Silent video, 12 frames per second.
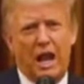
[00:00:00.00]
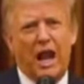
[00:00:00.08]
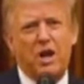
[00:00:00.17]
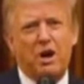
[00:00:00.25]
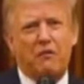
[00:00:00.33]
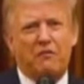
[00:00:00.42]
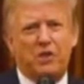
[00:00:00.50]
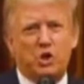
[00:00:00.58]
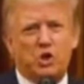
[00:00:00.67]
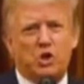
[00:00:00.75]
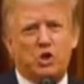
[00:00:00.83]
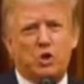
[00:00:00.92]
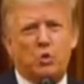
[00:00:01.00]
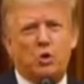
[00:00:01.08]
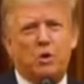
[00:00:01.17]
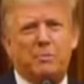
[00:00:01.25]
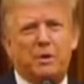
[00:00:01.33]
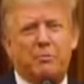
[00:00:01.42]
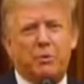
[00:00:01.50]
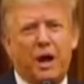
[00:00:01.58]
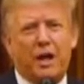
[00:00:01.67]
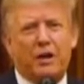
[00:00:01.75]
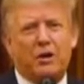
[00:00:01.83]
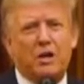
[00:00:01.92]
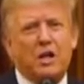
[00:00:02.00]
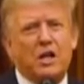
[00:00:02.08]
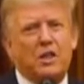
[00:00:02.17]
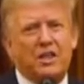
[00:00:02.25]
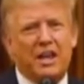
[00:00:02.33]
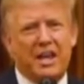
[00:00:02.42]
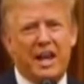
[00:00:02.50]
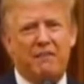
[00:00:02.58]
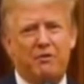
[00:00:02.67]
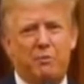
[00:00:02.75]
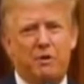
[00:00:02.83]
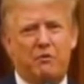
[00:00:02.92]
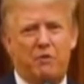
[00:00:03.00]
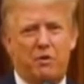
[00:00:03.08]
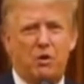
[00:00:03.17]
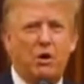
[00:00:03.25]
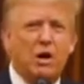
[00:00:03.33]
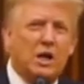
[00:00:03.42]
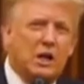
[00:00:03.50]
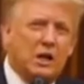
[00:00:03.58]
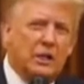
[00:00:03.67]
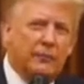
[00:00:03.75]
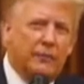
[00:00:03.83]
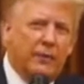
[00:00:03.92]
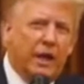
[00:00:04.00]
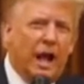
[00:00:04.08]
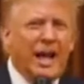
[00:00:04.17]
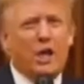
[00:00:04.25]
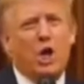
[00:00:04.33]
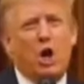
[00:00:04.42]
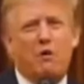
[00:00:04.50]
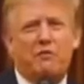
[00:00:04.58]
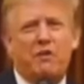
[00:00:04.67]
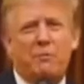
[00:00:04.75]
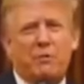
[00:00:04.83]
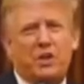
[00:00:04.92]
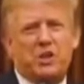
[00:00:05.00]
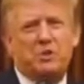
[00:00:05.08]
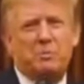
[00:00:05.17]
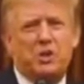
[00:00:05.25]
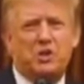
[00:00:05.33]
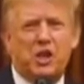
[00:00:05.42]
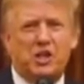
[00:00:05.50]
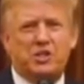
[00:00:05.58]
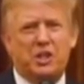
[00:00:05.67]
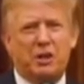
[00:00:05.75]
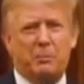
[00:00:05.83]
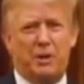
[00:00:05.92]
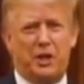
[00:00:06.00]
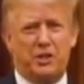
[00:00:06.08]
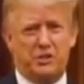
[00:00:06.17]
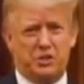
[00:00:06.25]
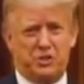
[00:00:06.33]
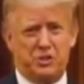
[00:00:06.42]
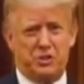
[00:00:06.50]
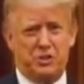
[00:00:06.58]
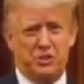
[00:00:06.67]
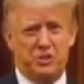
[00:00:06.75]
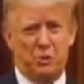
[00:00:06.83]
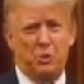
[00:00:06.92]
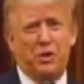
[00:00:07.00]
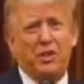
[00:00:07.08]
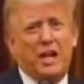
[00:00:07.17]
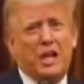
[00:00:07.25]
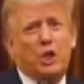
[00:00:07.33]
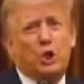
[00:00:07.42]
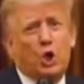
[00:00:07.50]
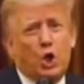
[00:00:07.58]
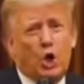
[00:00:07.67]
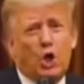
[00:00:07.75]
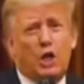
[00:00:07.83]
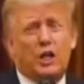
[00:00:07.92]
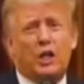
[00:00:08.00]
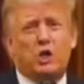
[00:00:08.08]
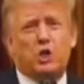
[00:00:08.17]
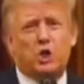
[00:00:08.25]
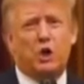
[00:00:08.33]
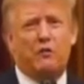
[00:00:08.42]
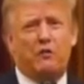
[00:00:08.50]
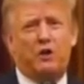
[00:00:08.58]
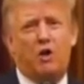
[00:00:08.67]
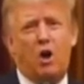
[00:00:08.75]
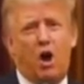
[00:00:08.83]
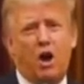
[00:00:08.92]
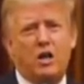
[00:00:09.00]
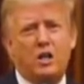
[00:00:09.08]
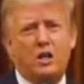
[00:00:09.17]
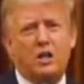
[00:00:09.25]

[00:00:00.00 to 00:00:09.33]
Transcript: and our future will be brighter than ever before. I go from this majestic place with a loyal and joyful heart,